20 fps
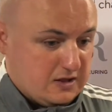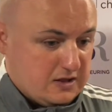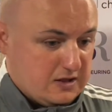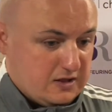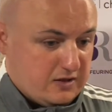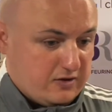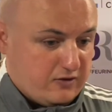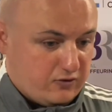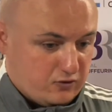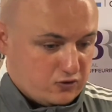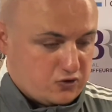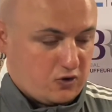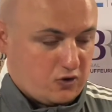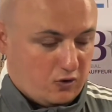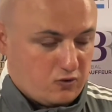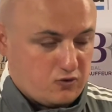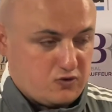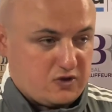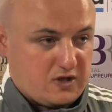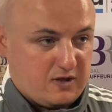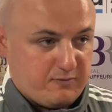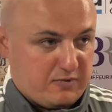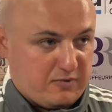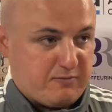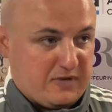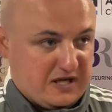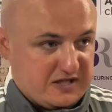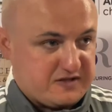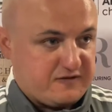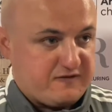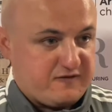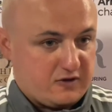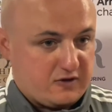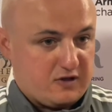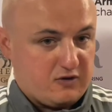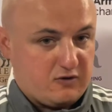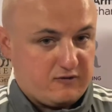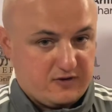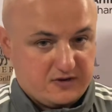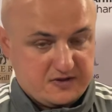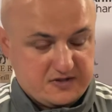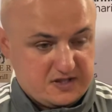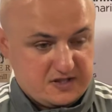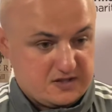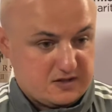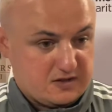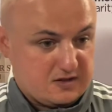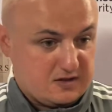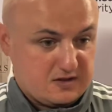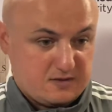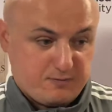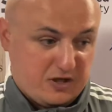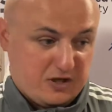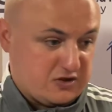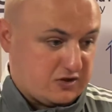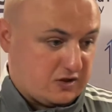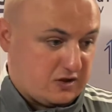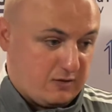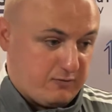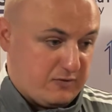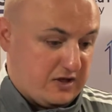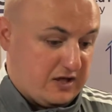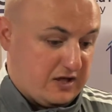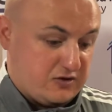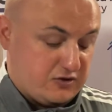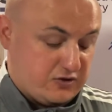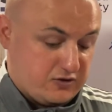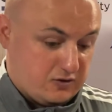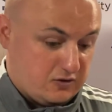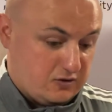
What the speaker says: those calls can be massive for you over the season, especially come the end. So